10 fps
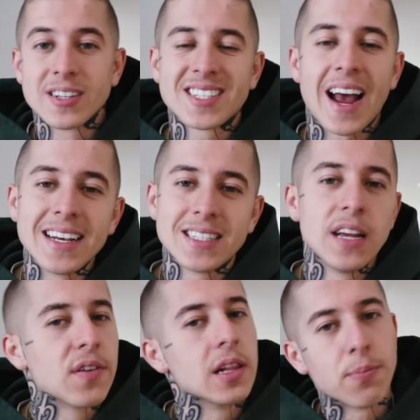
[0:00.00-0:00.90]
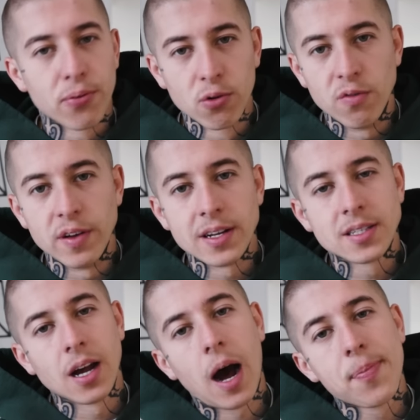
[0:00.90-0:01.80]
are scientifically proven
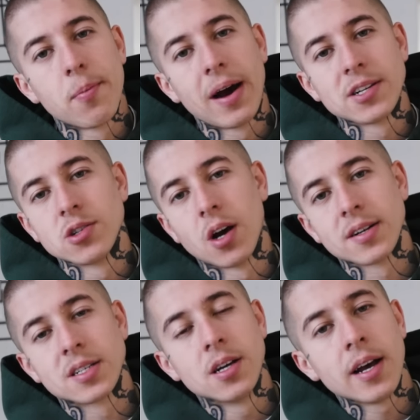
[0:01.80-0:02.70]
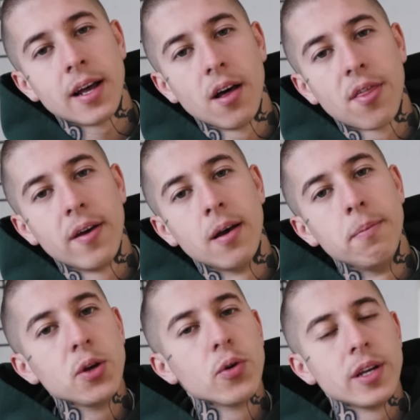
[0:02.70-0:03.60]
to optimize your dog's gut health,
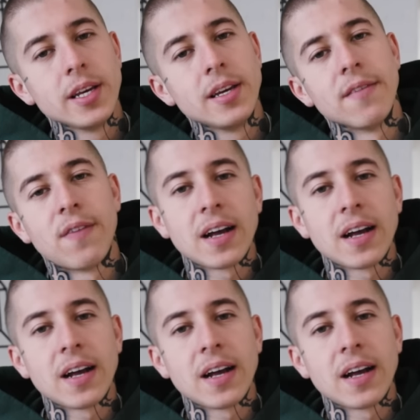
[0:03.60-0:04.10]
immunity, and